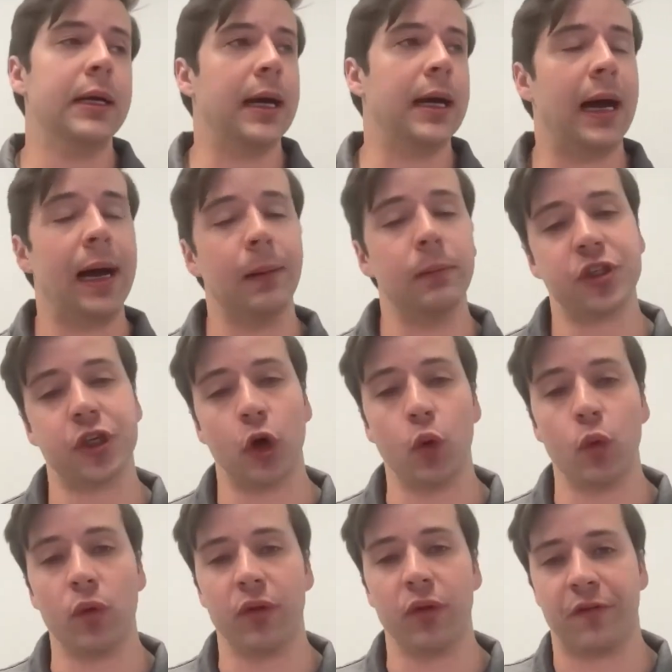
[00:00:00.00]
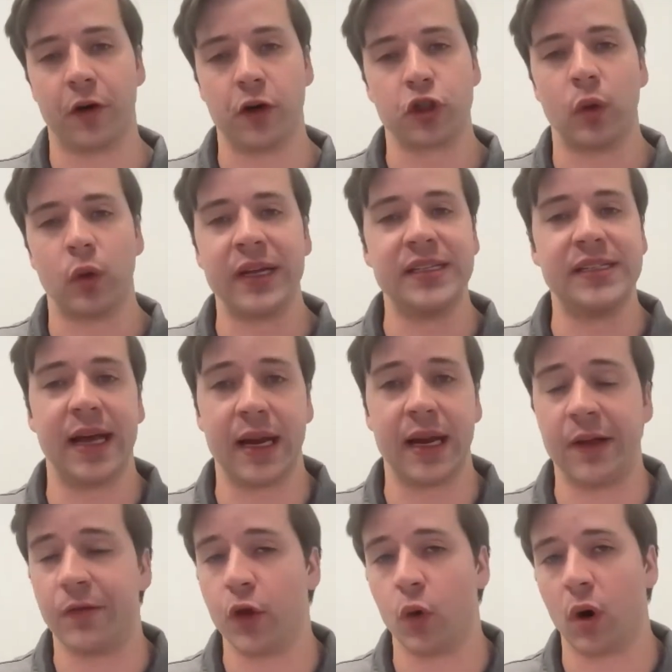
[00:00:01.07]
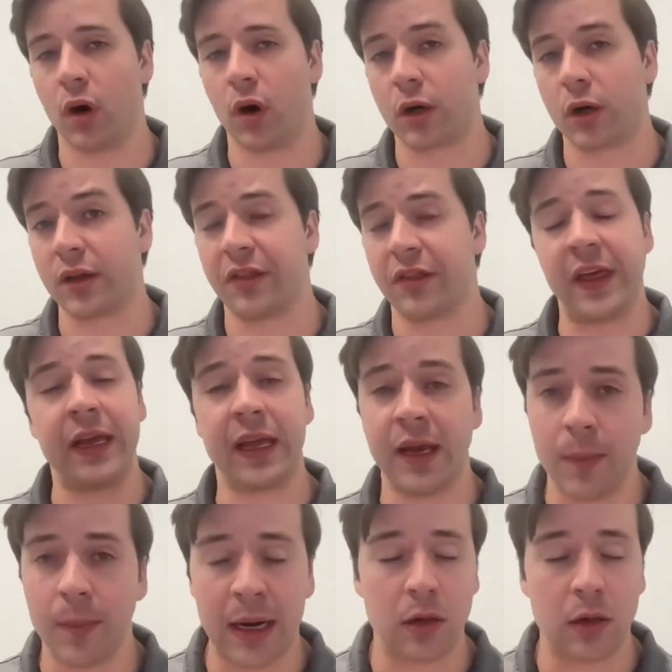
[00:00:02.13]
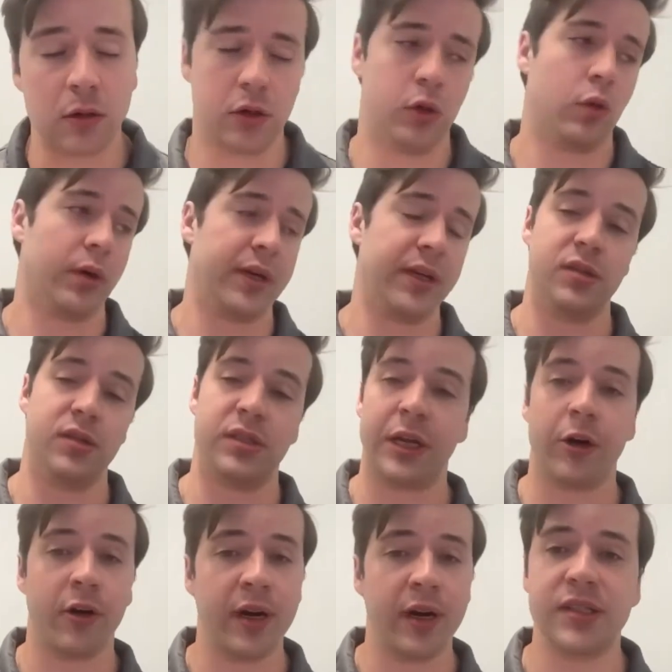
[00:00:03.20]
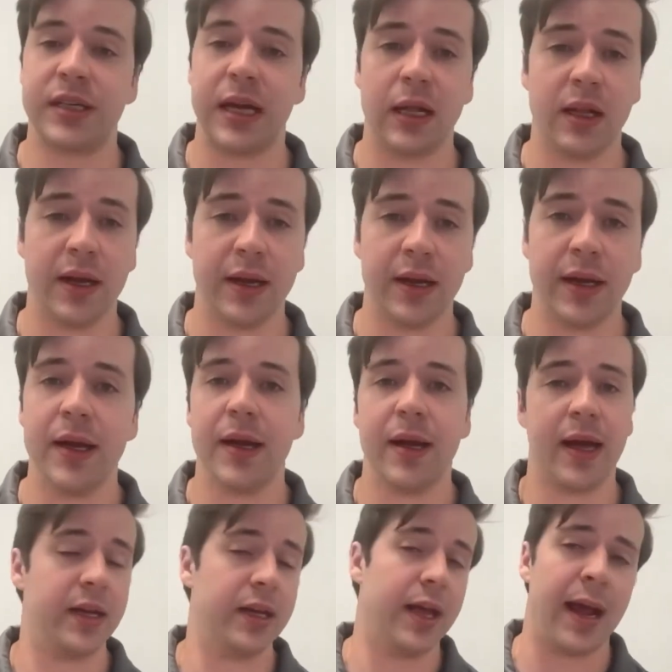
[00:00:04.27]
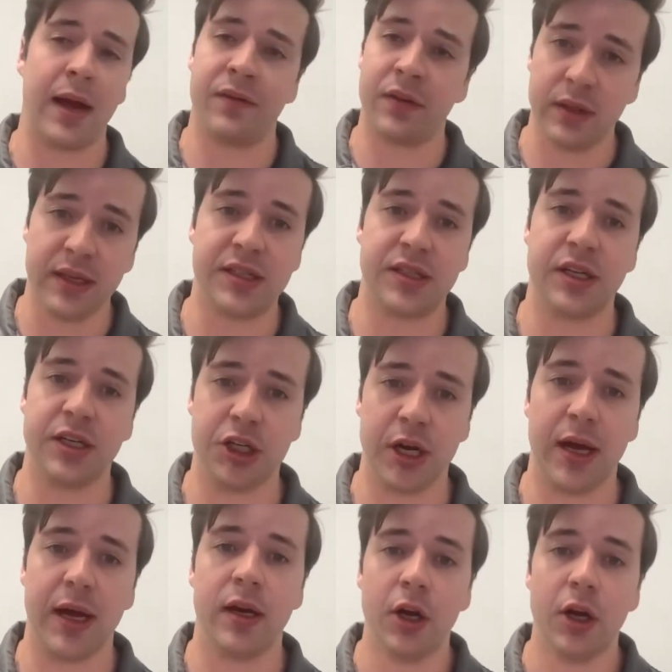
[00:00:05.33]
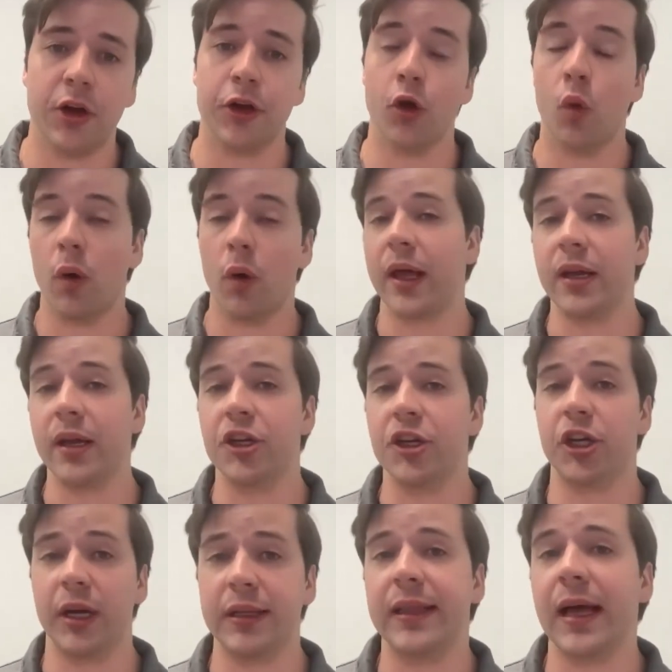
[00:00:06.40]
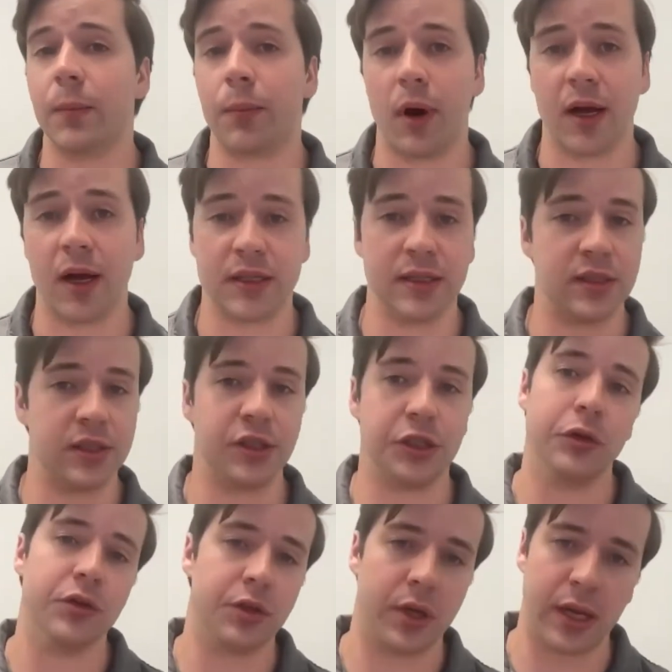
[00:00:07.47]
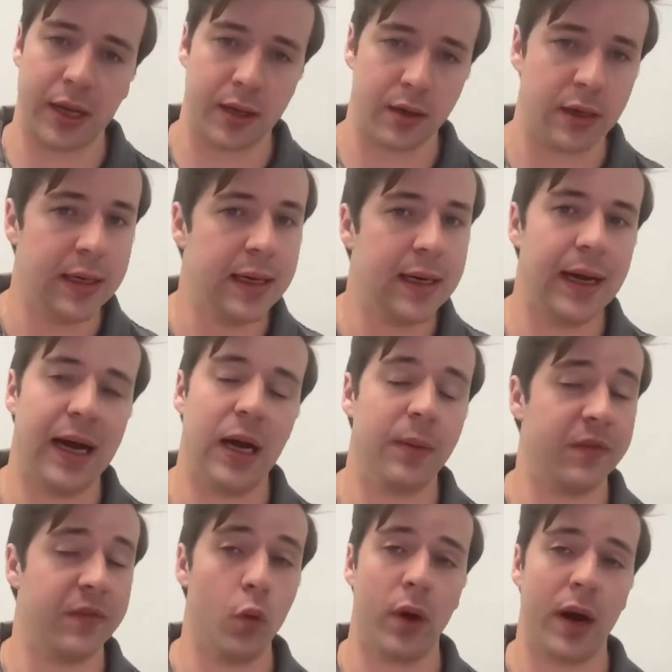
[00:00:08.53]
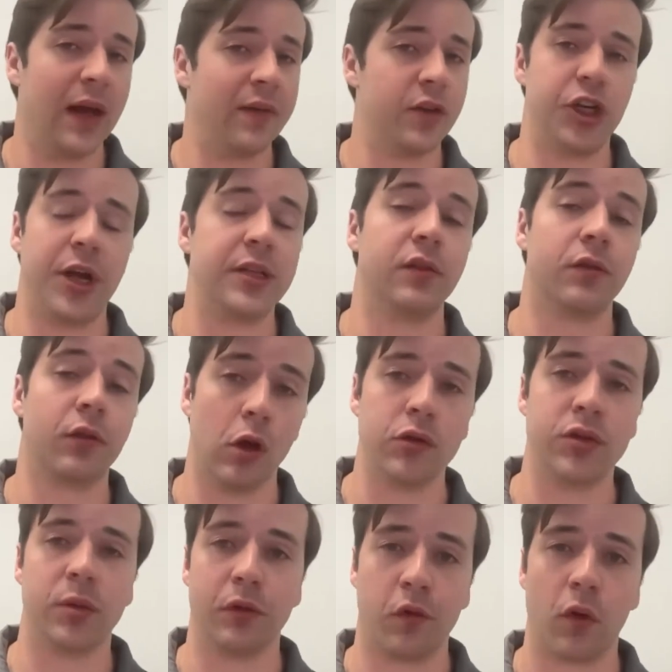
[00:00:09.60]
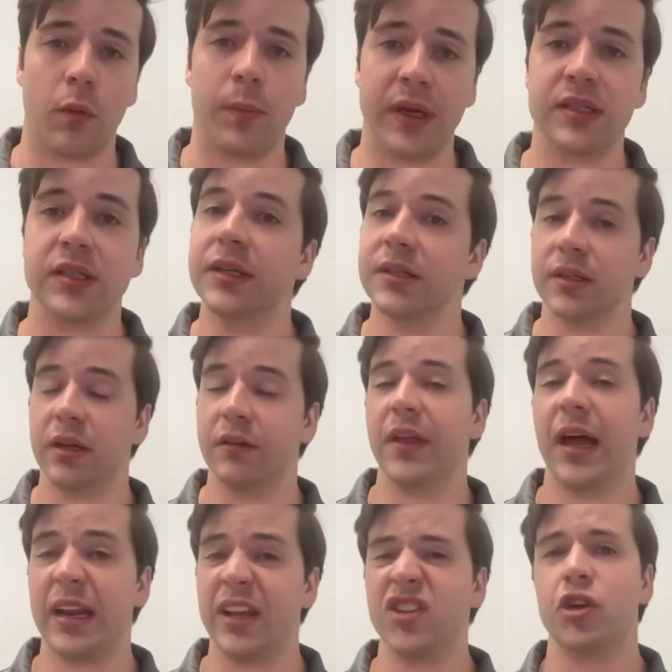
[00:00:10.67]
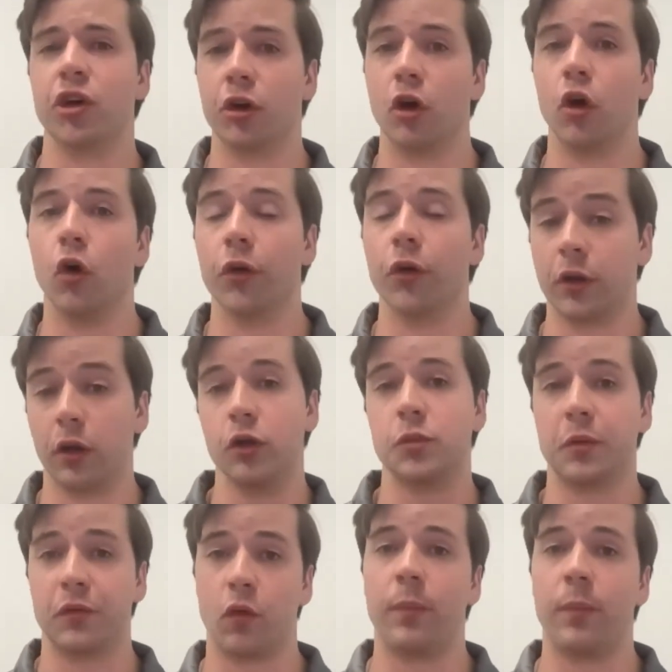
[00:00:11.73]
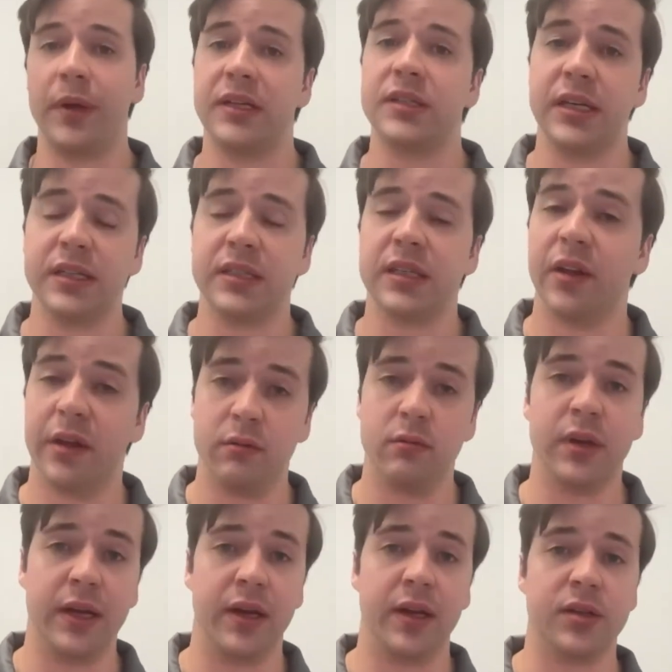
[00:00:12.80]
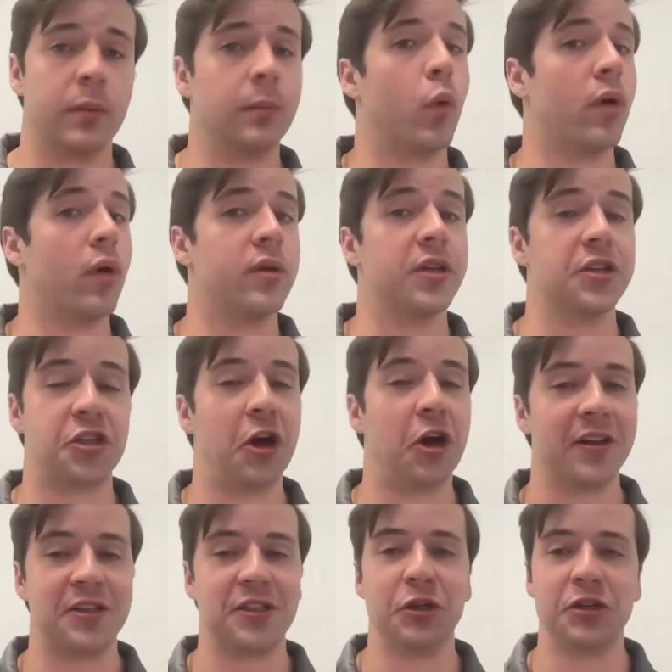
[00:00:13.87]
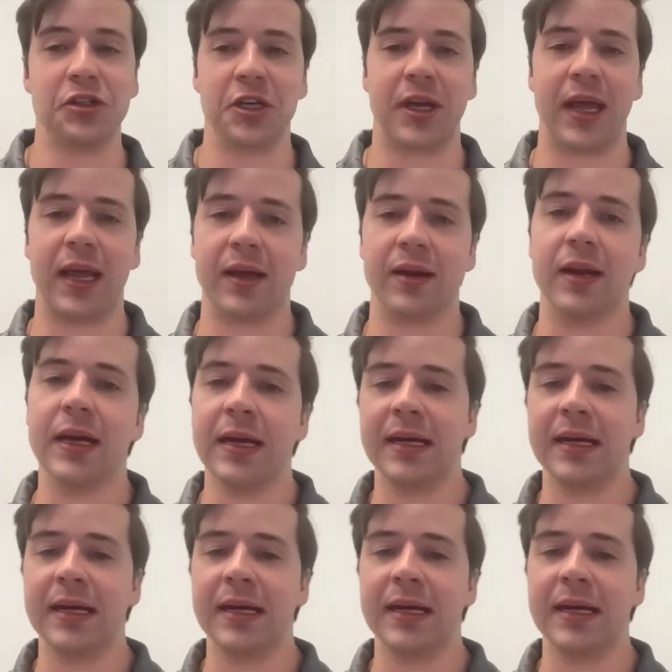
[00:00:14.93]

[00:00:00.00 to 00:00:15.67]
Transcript: Um, so, the first one is that if you are thinking about or considering selling and you haven't listed yet, you'll want to initiate that process as soon as you can um, if you want to have a chance of closing before peak season. If that is your goal to close before peak season, then it is important to start as soon as you can.